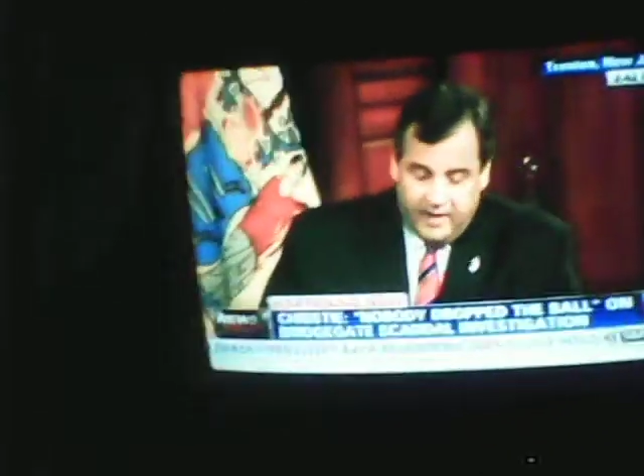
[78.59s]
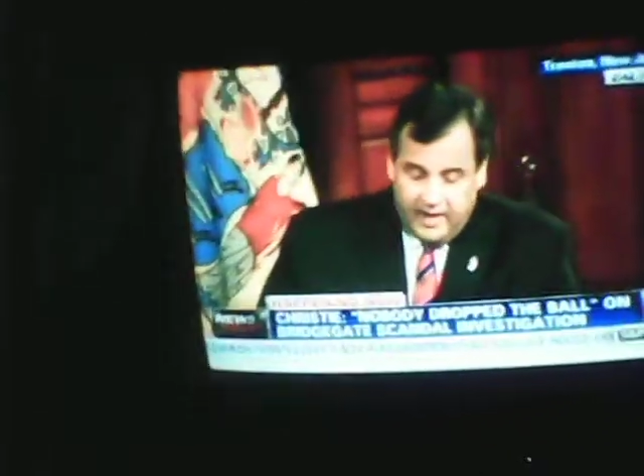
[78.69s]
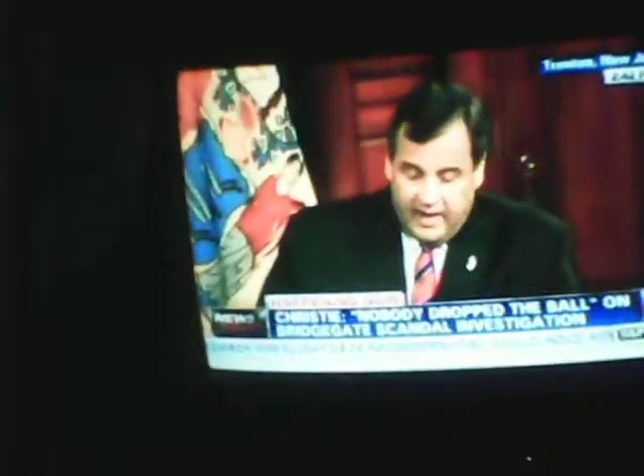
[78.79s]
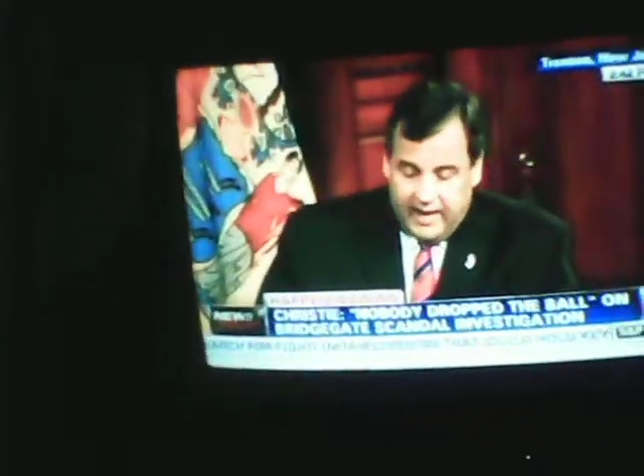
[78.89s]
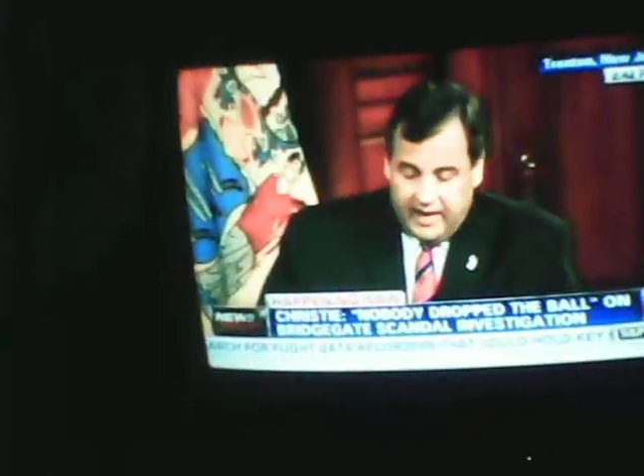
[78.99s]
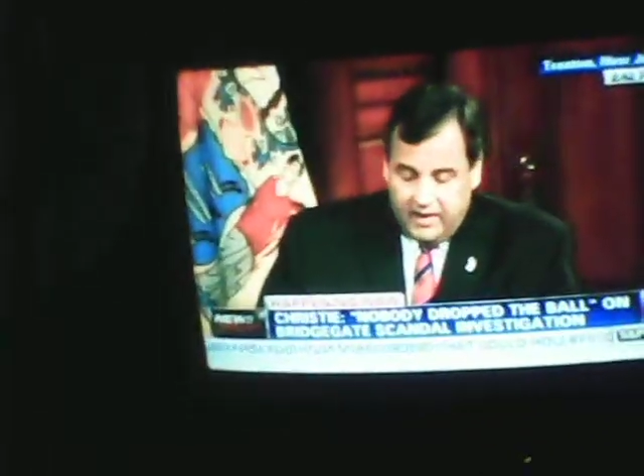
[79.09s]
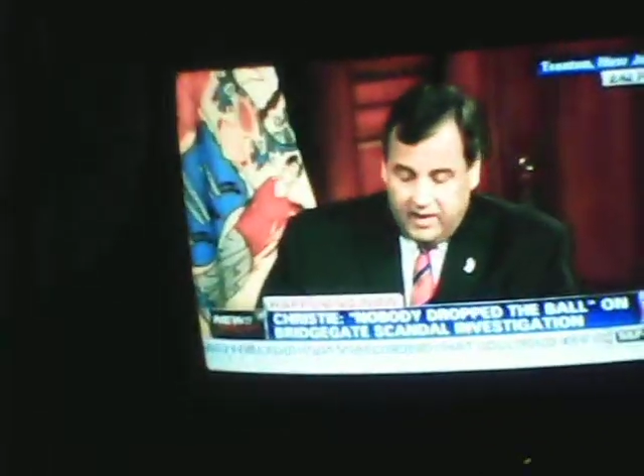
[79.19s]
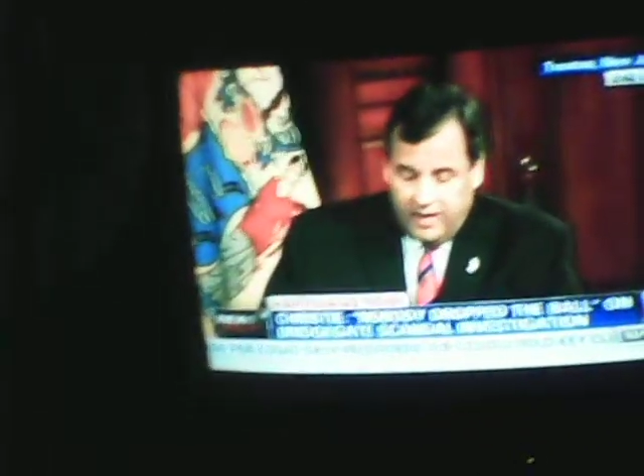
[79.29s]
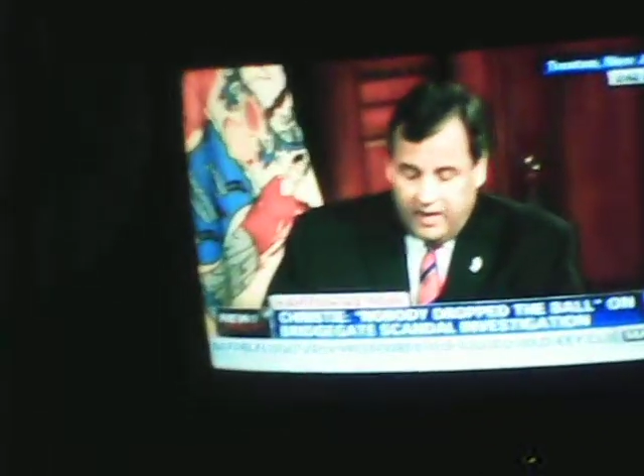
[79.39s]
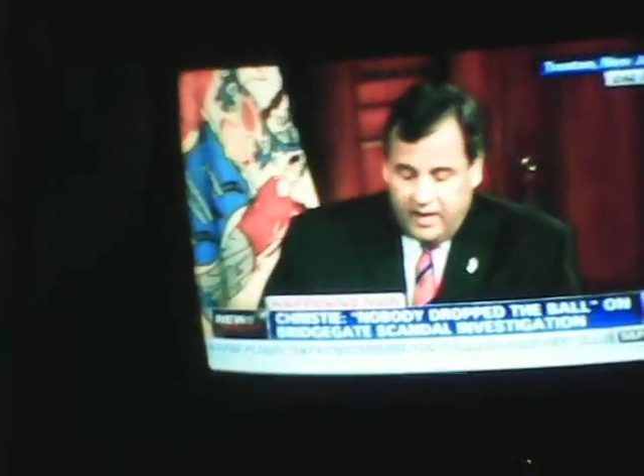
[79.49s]
and
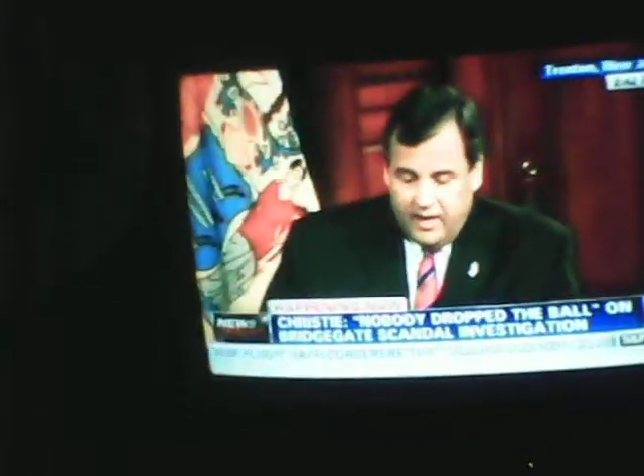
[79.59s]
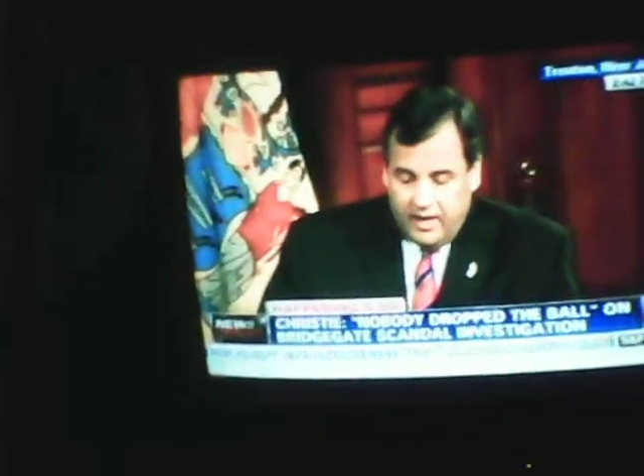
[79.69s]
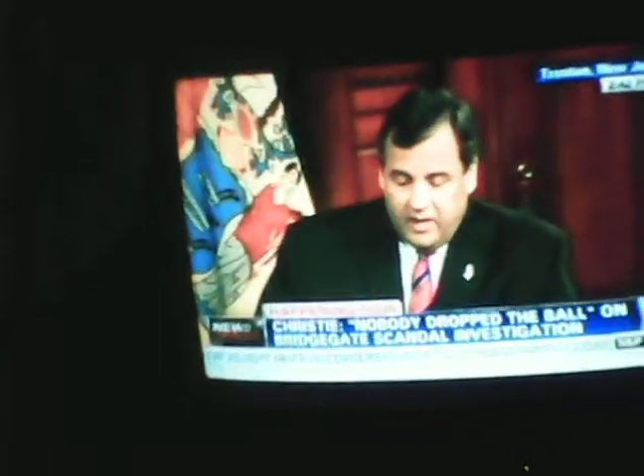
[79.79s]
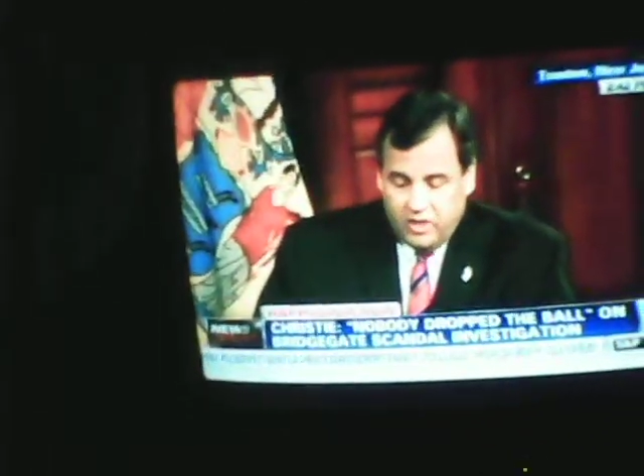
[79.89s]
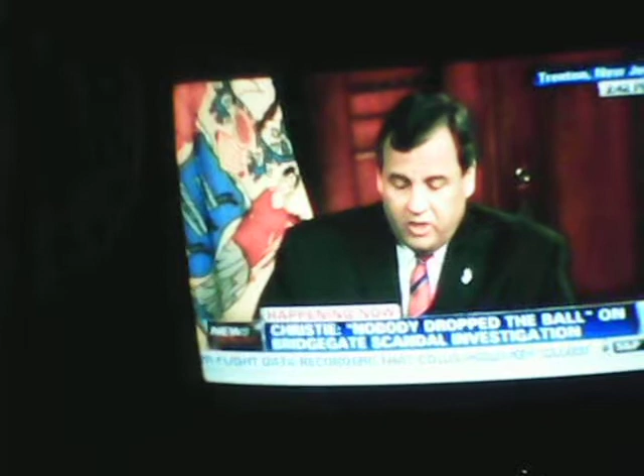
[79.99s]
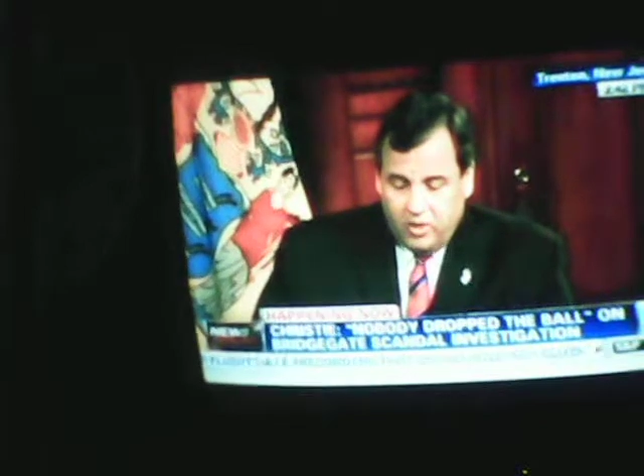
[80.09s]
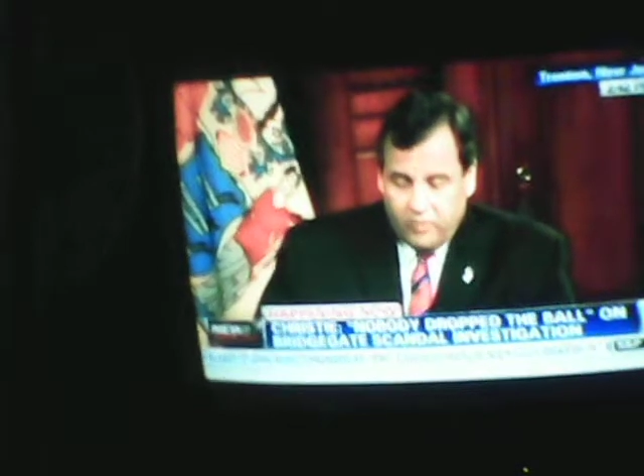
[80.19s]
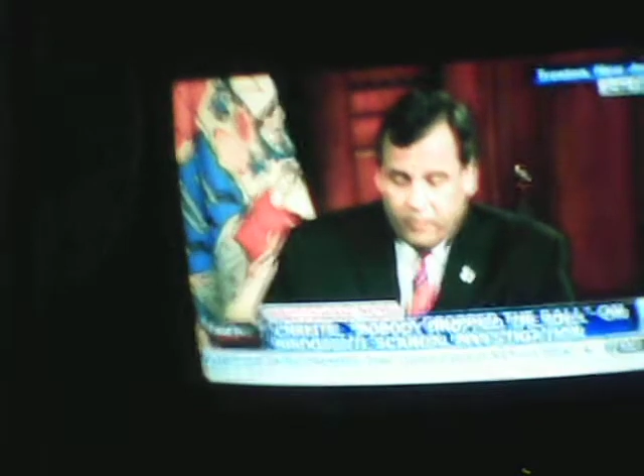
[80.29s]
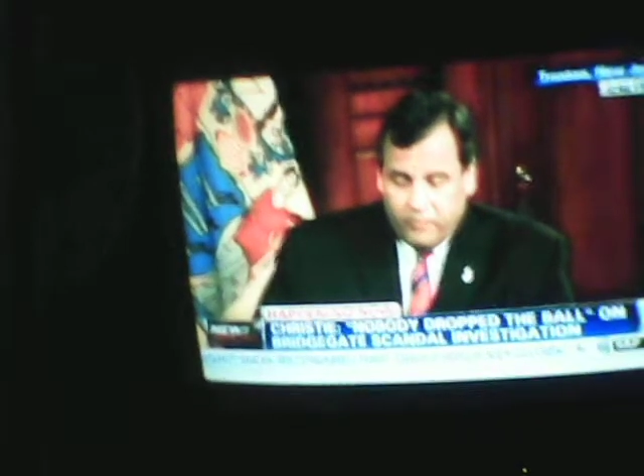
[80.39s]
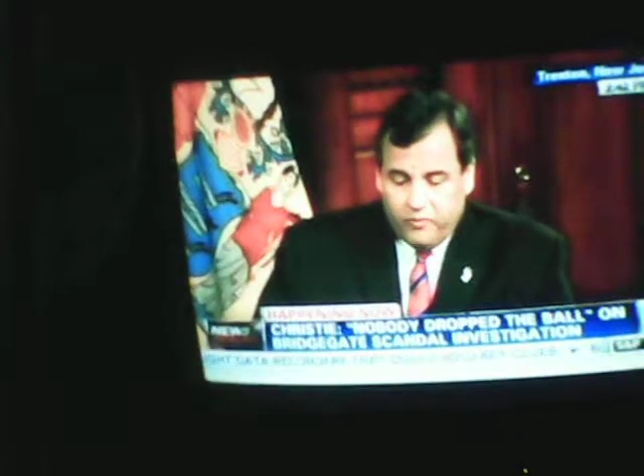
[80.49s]
you know,
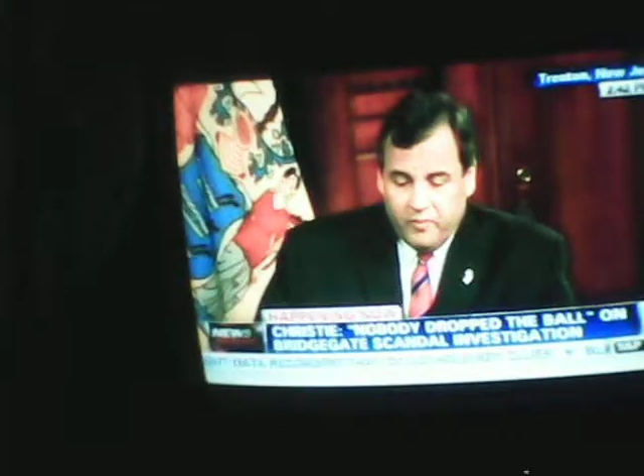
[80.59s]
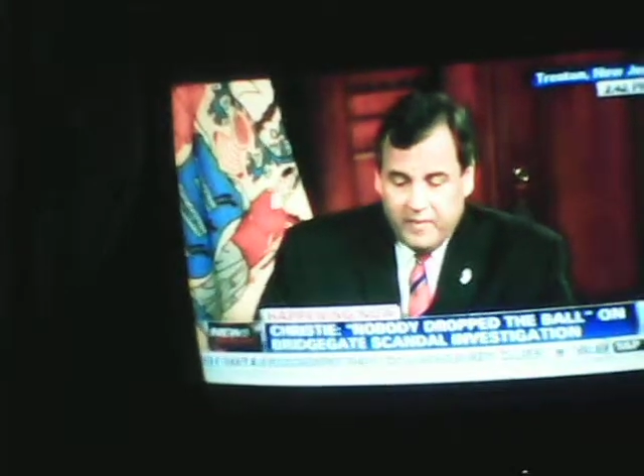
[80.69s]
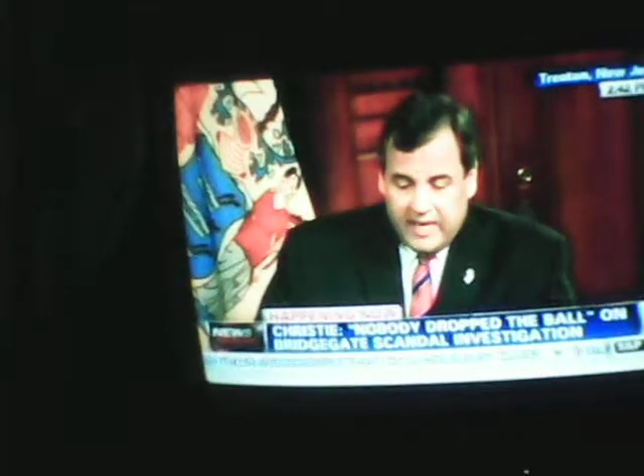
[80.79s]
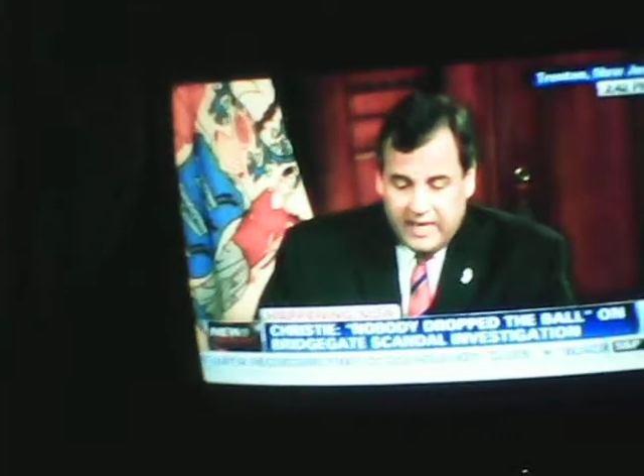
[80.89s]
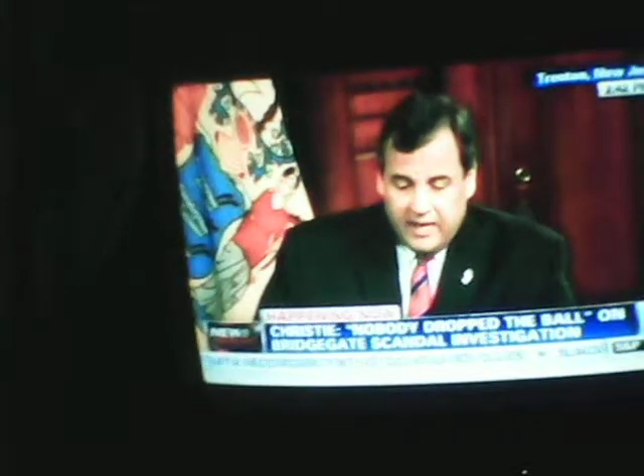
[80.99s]
for me,